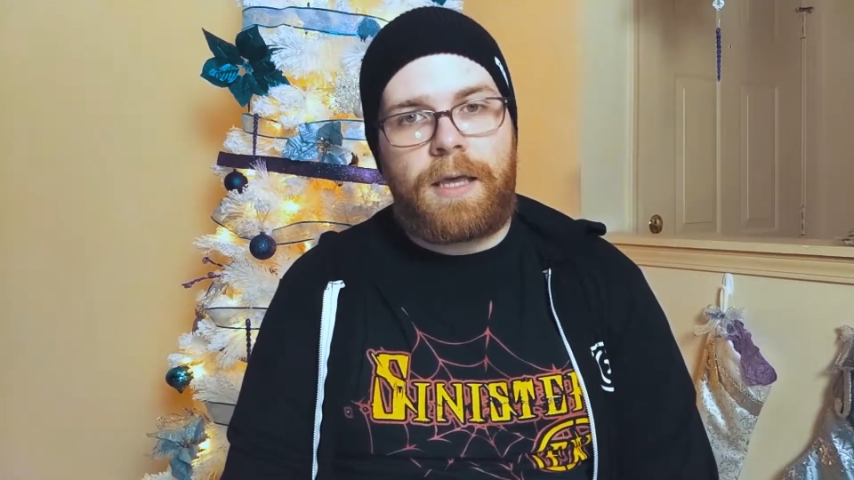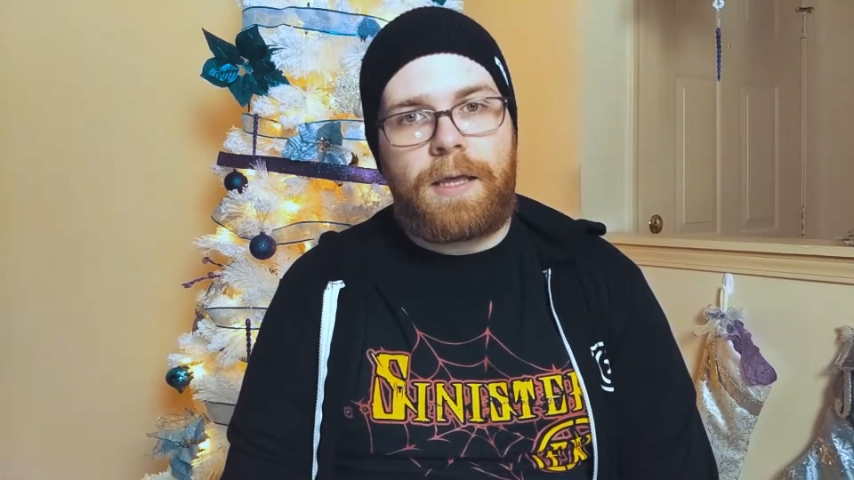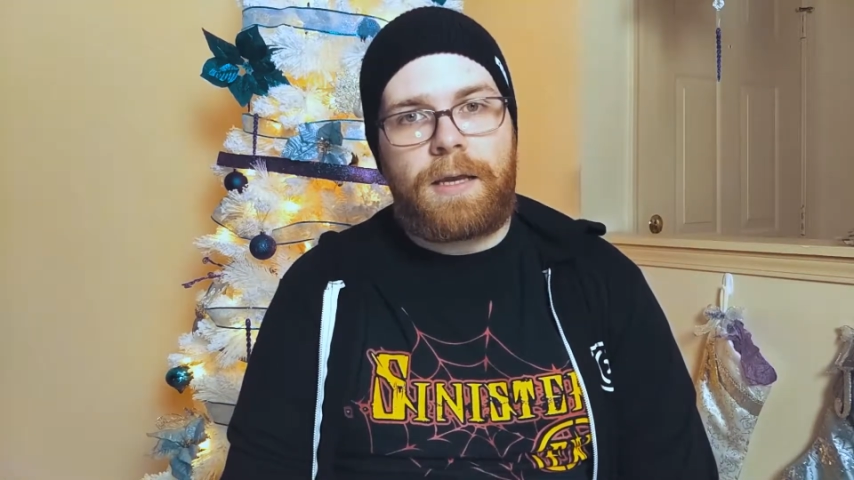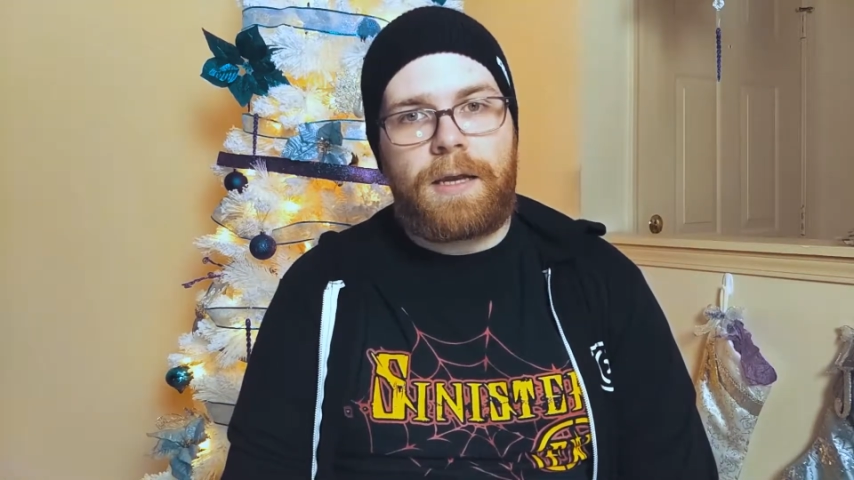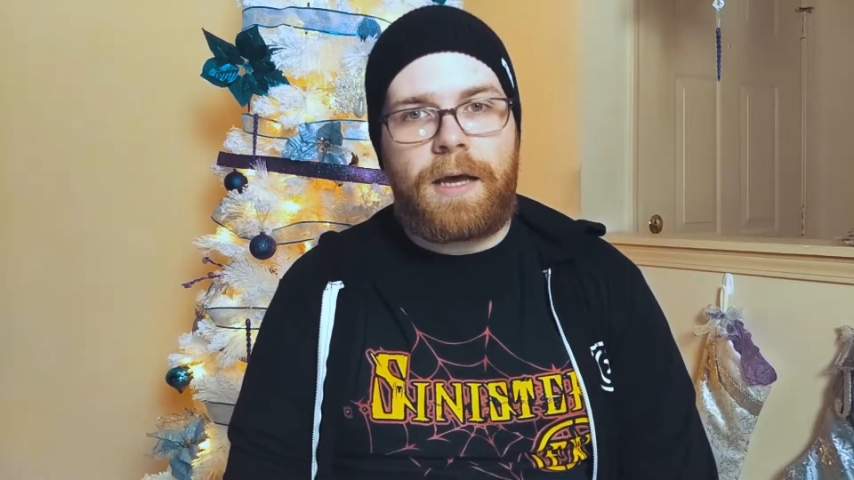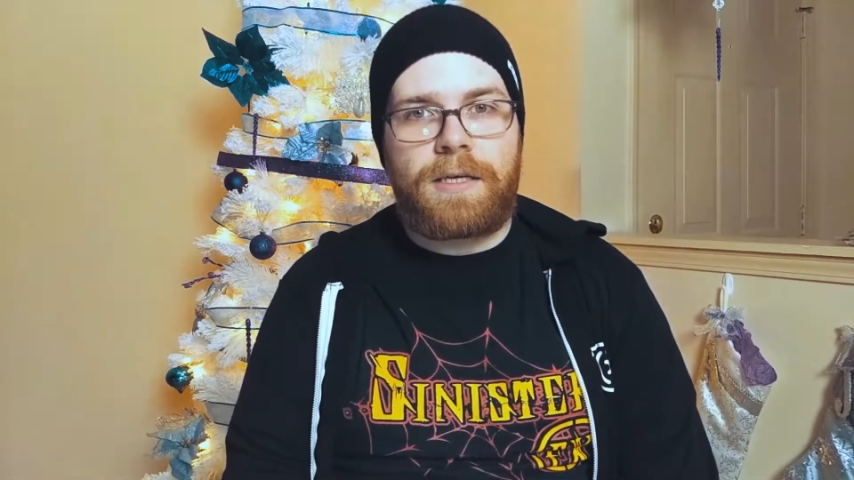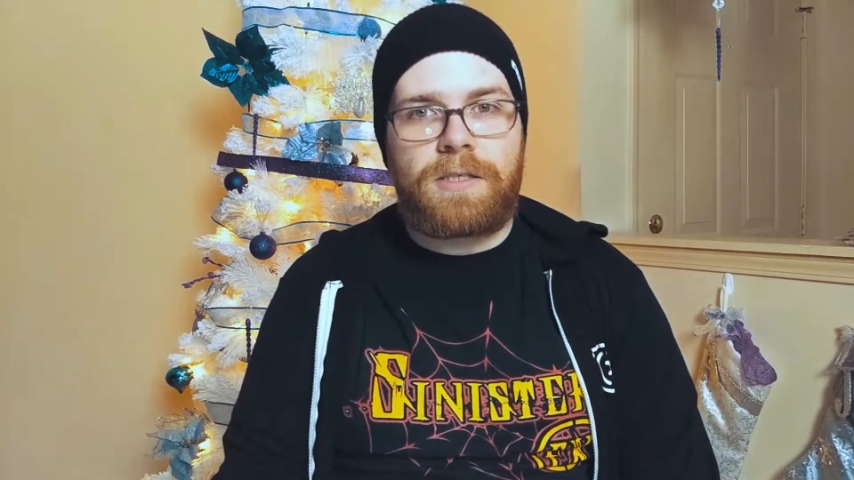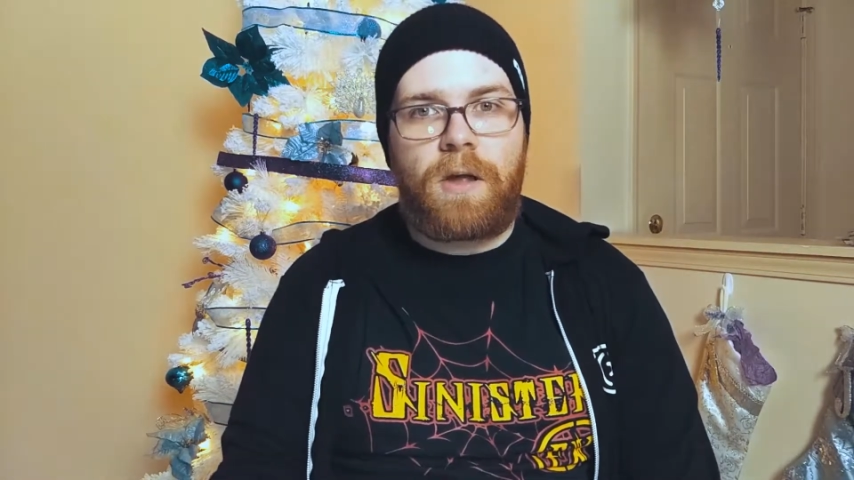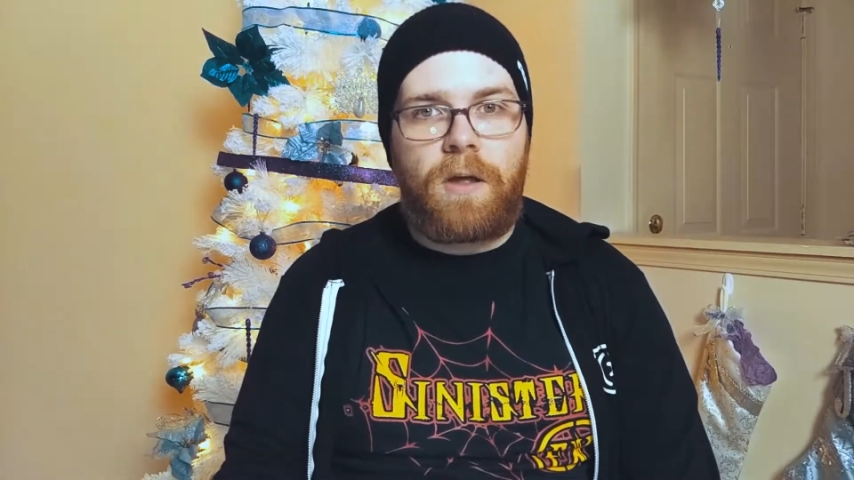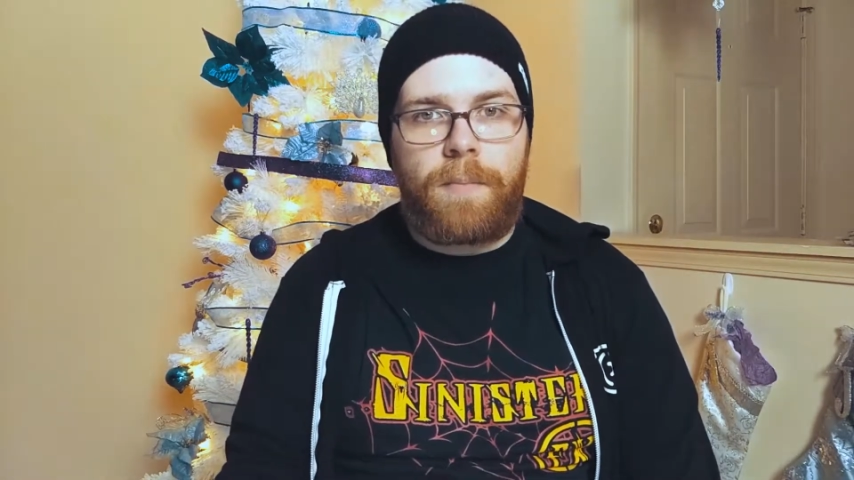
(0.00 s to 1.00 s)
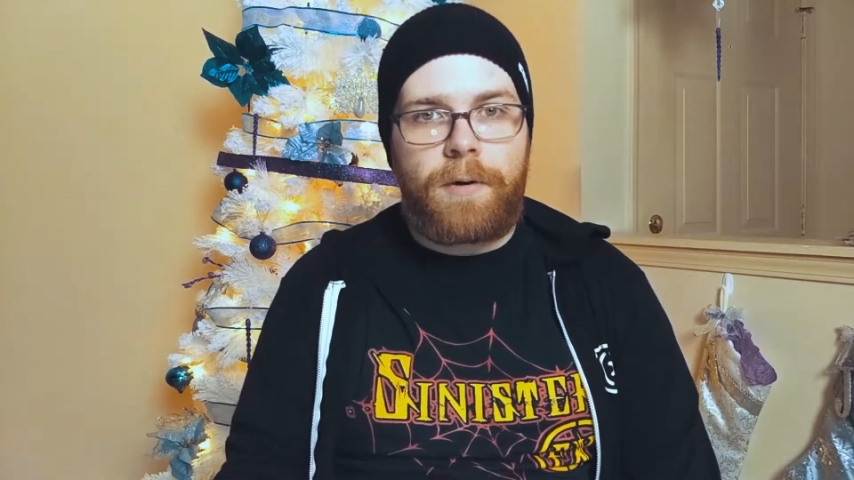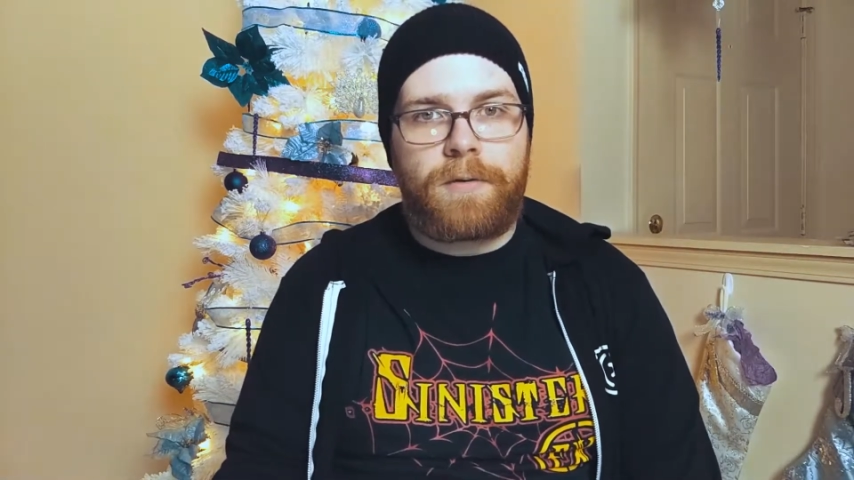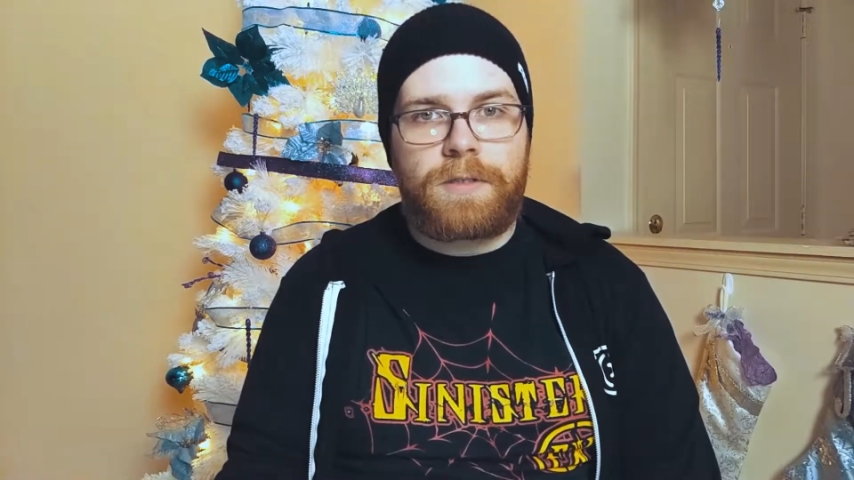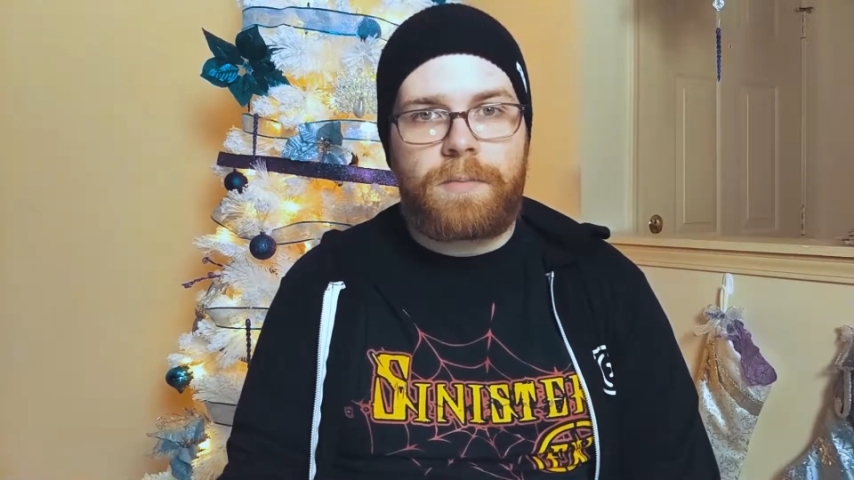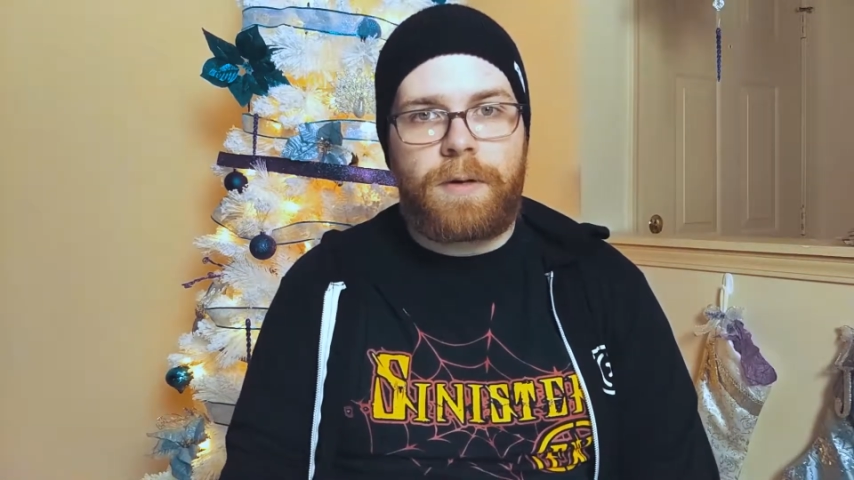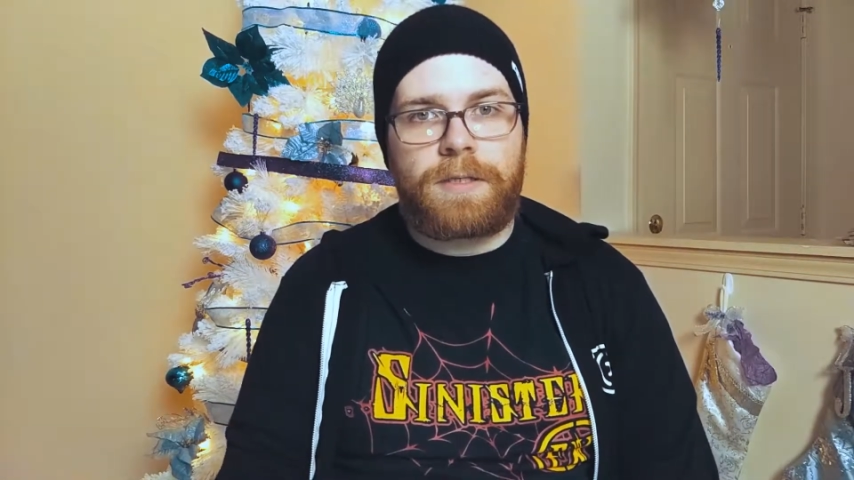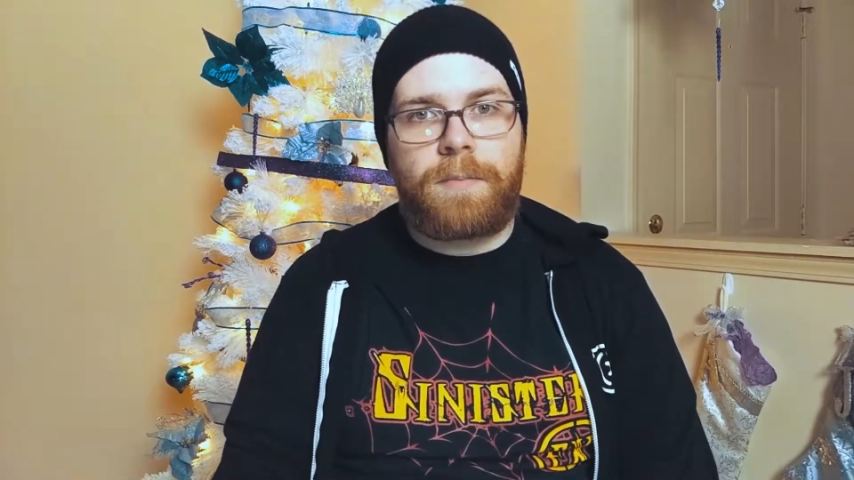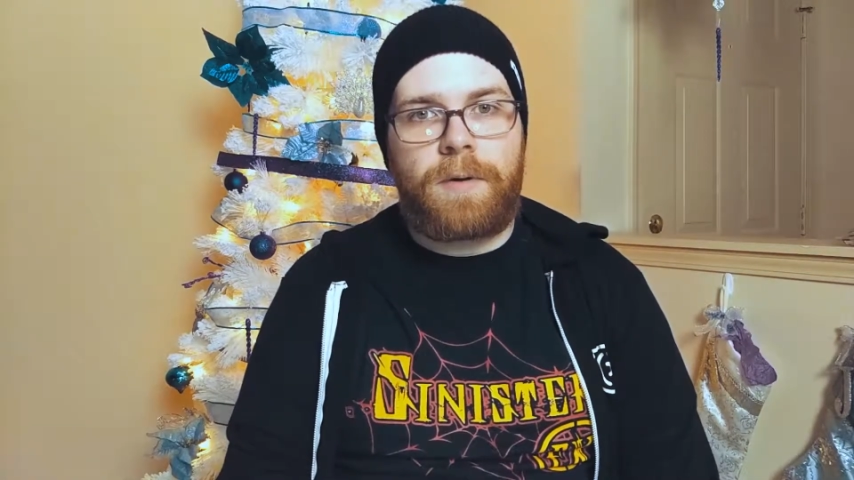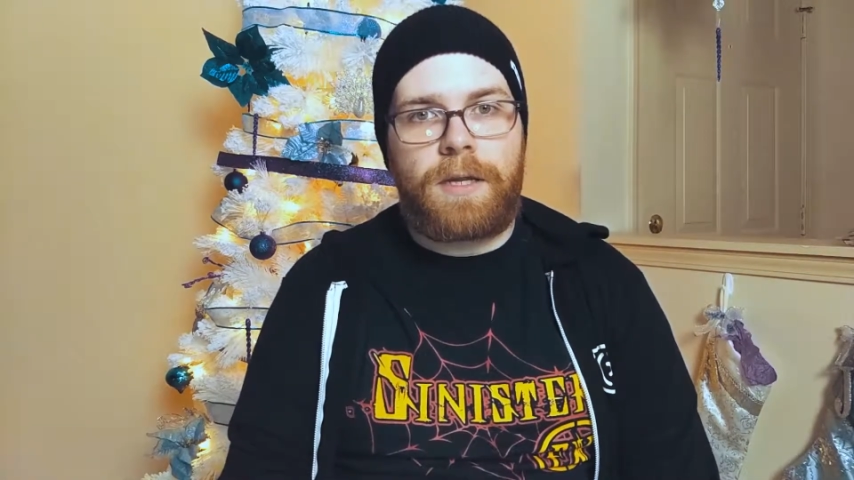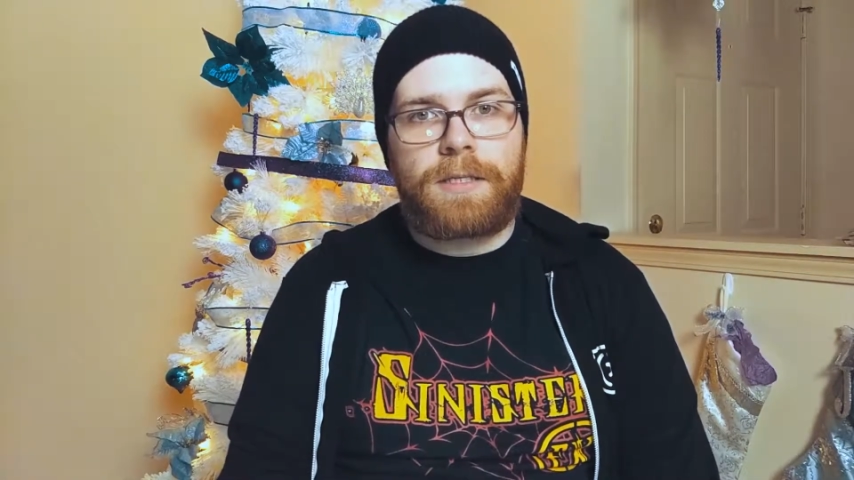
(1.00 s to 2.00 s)
and I saw a post by
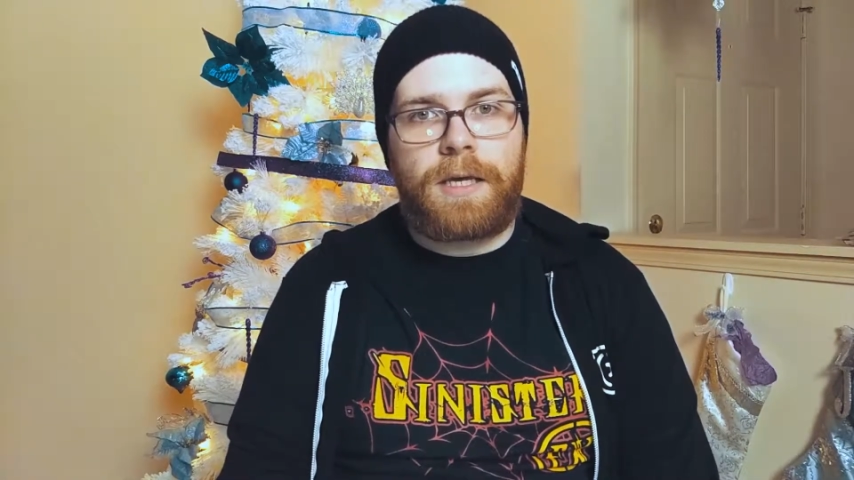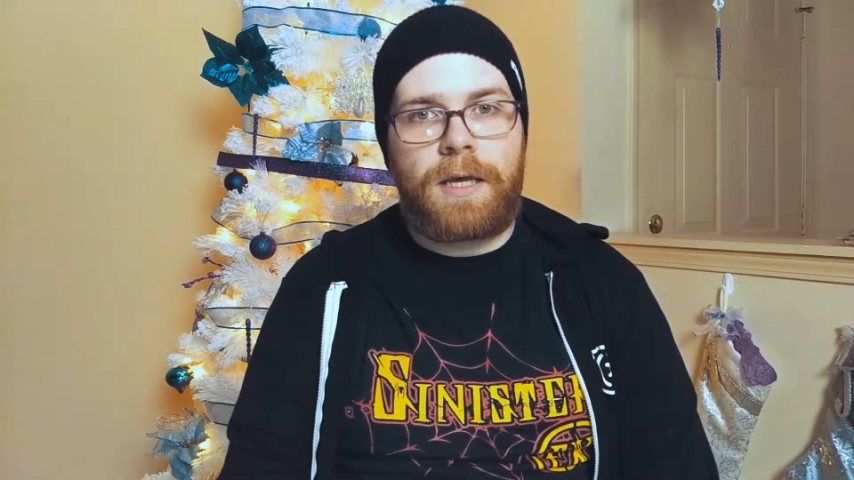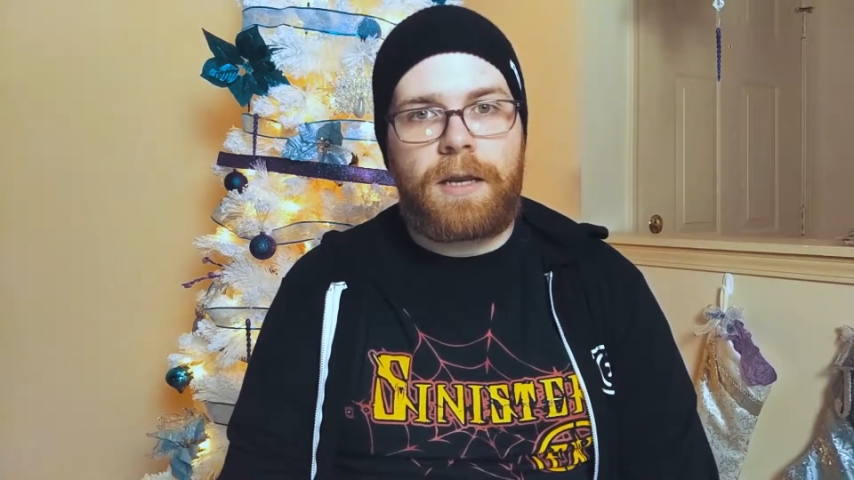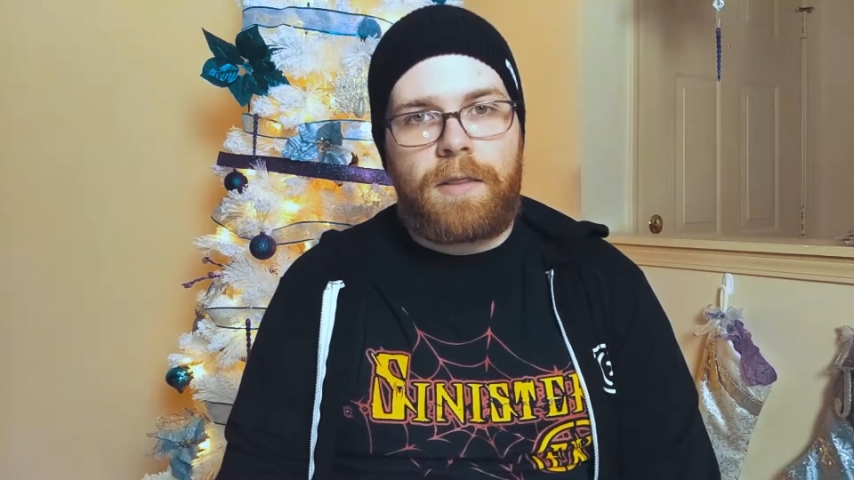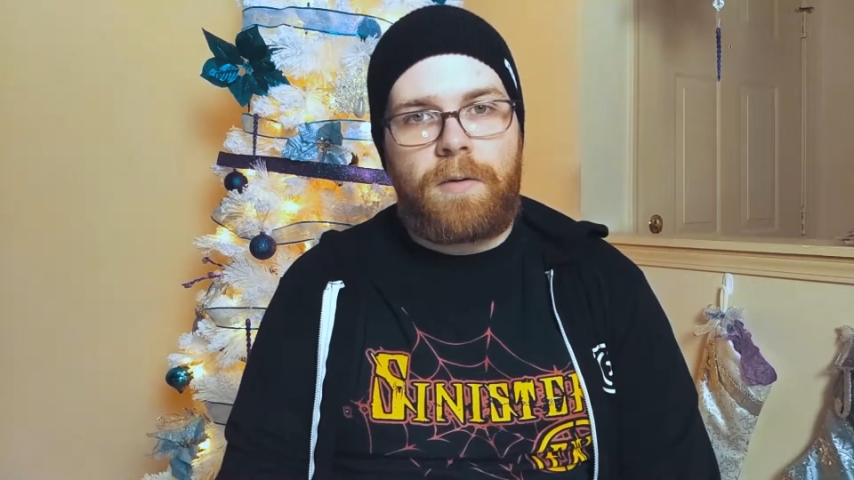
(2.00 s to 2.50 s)
somebody saying